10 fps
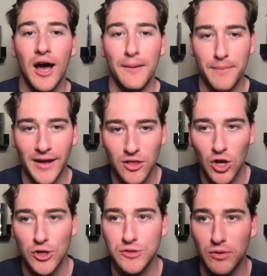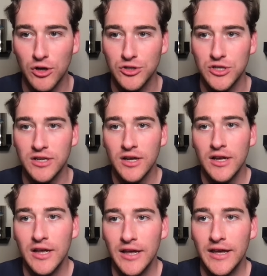up by a large margin.
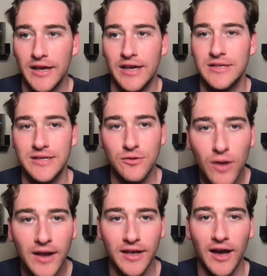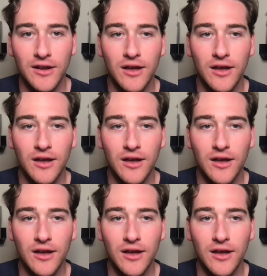Is he ready?